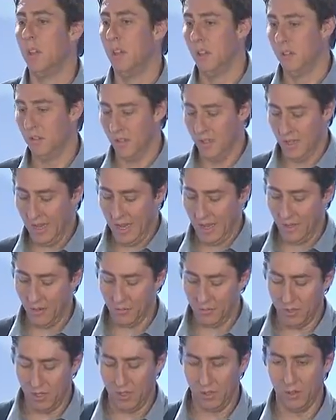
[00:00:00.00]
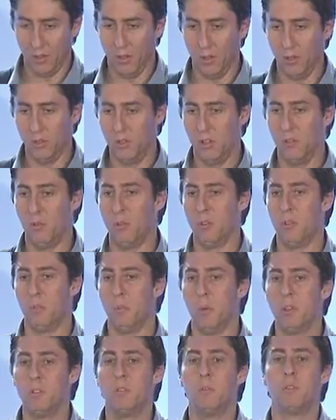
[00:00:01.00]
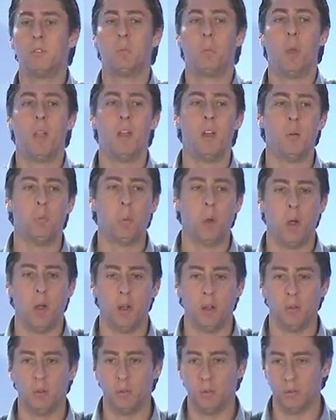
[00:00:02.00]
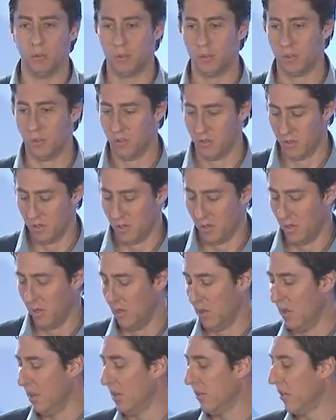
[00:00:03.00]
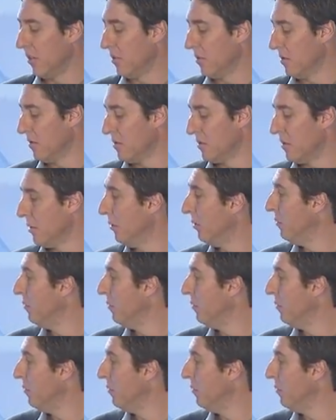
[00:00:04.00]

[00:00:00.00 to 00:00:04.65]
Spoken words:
nanotechnology with a bunch of spray-on particles. So